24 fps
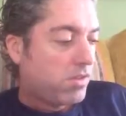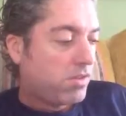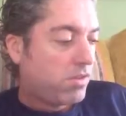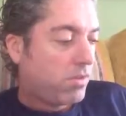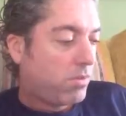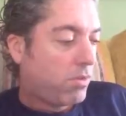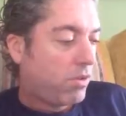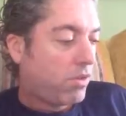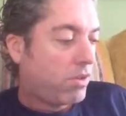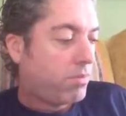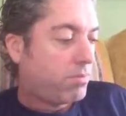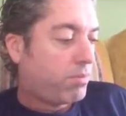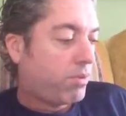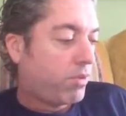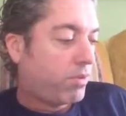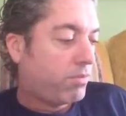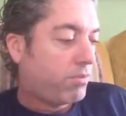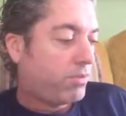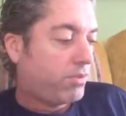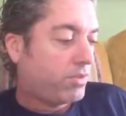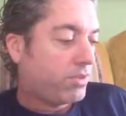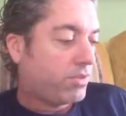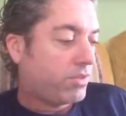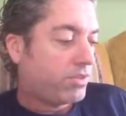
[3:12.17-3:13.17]
No more
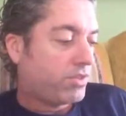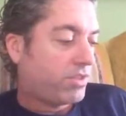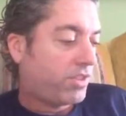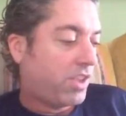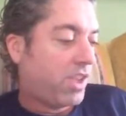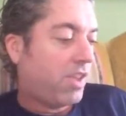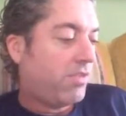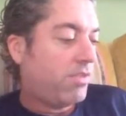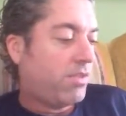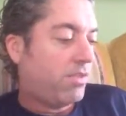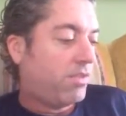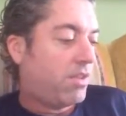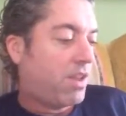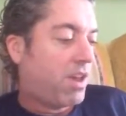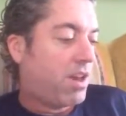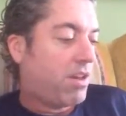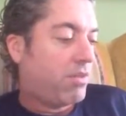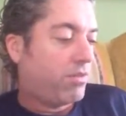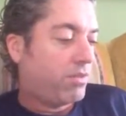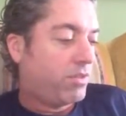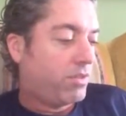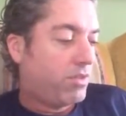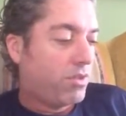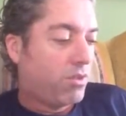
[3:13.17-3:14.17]
input will save you
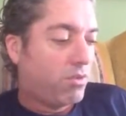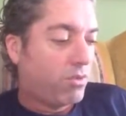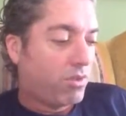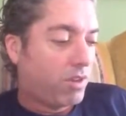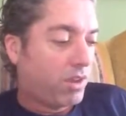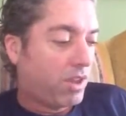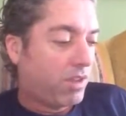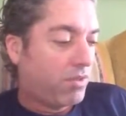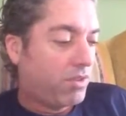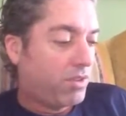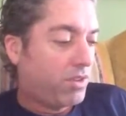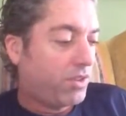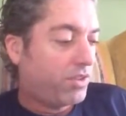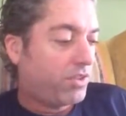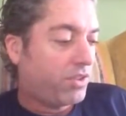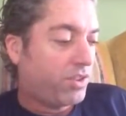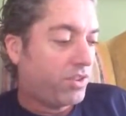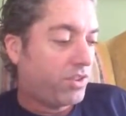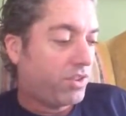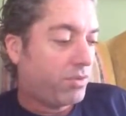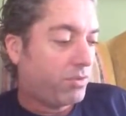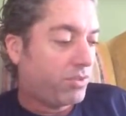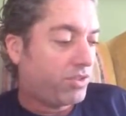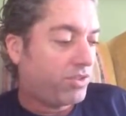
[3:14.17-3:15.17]
now. No clever
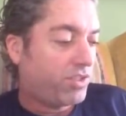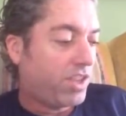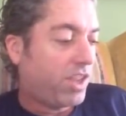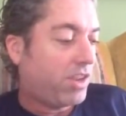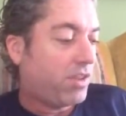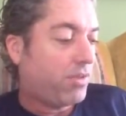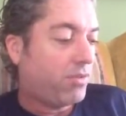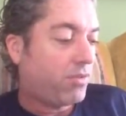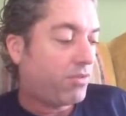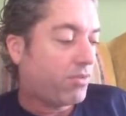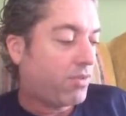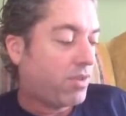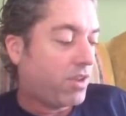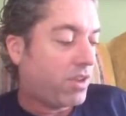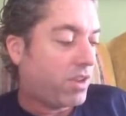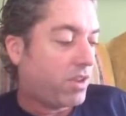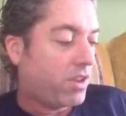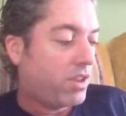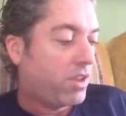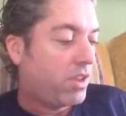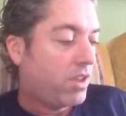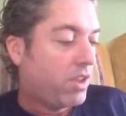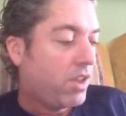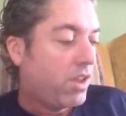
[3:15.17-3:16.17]
decision will set you
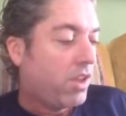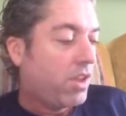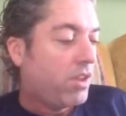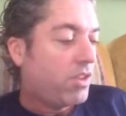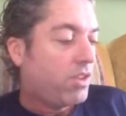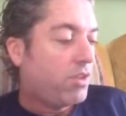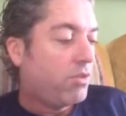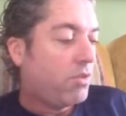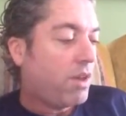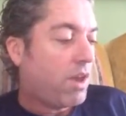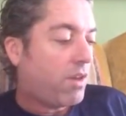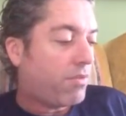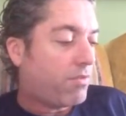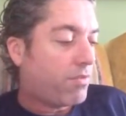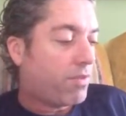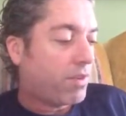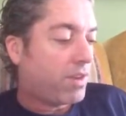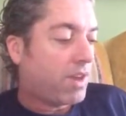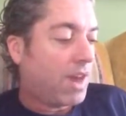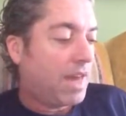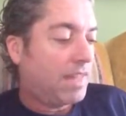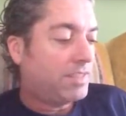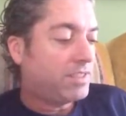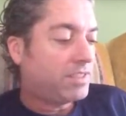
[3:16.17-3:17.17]
free. You have
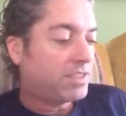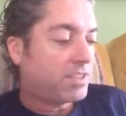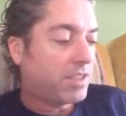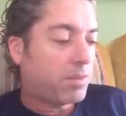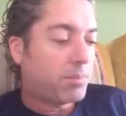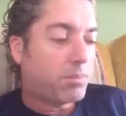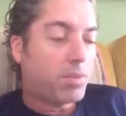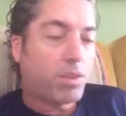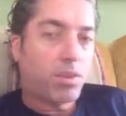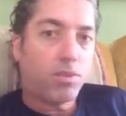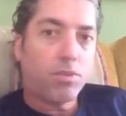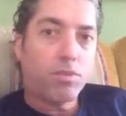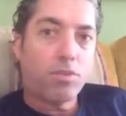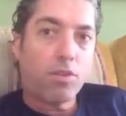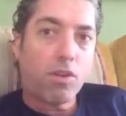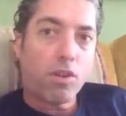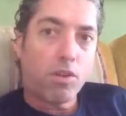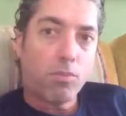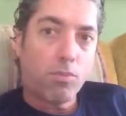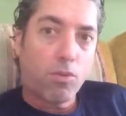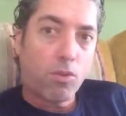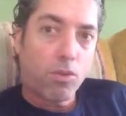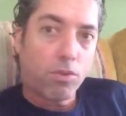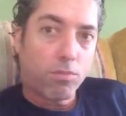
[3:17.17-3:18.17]
forgotten something
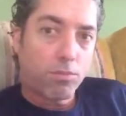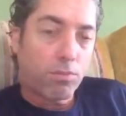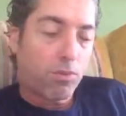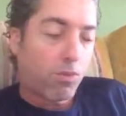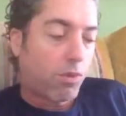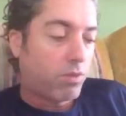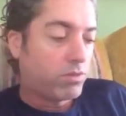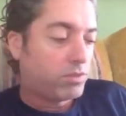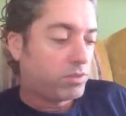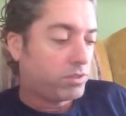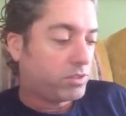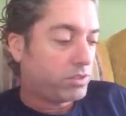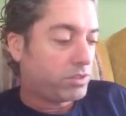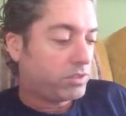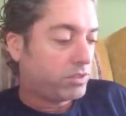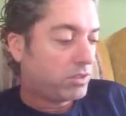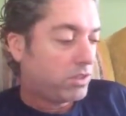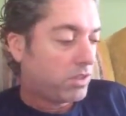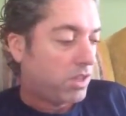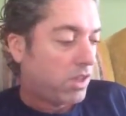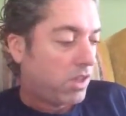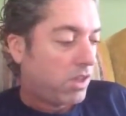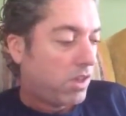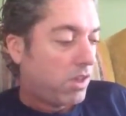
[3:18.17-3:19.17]
far more important.
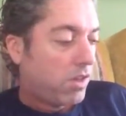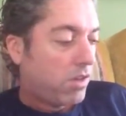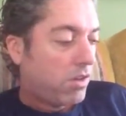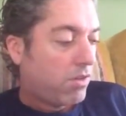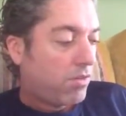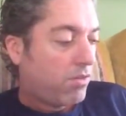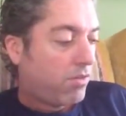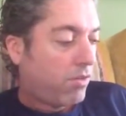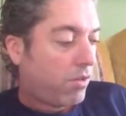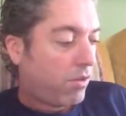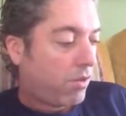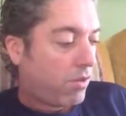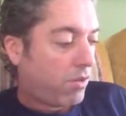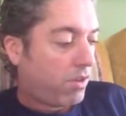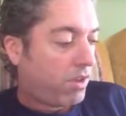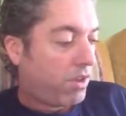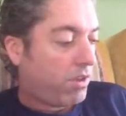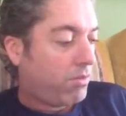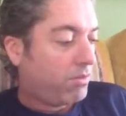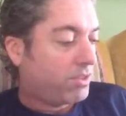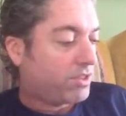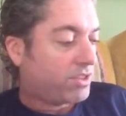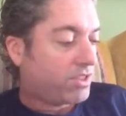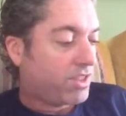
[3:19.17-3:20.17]
For
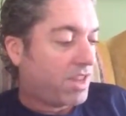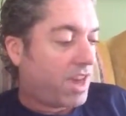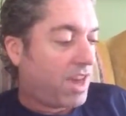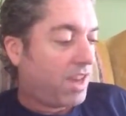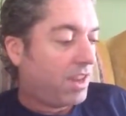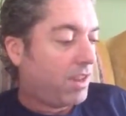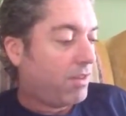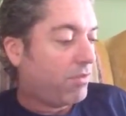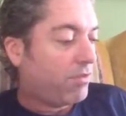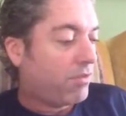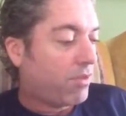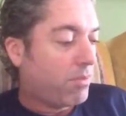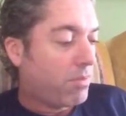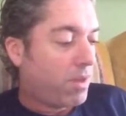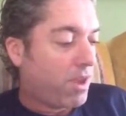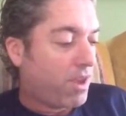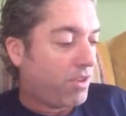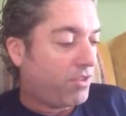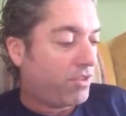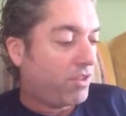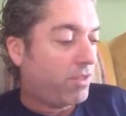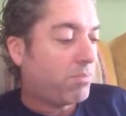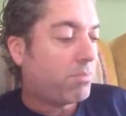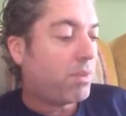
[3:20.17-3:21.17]
it was not
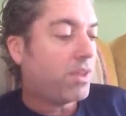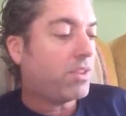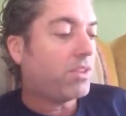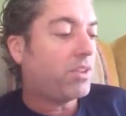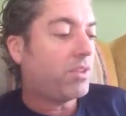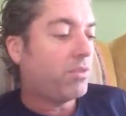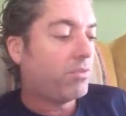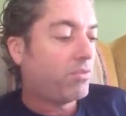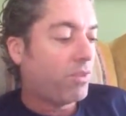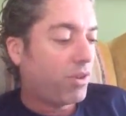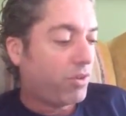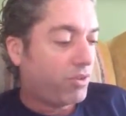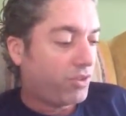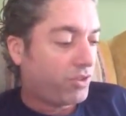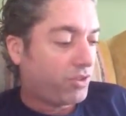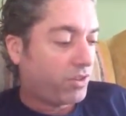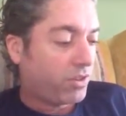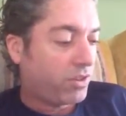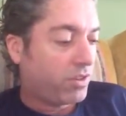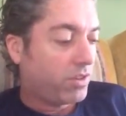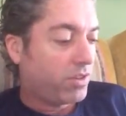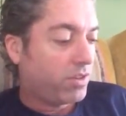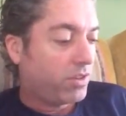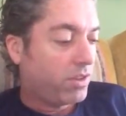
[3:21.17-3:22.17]
information, but
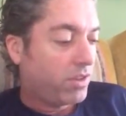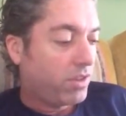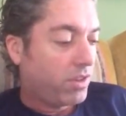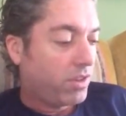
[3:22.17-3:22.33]
devotion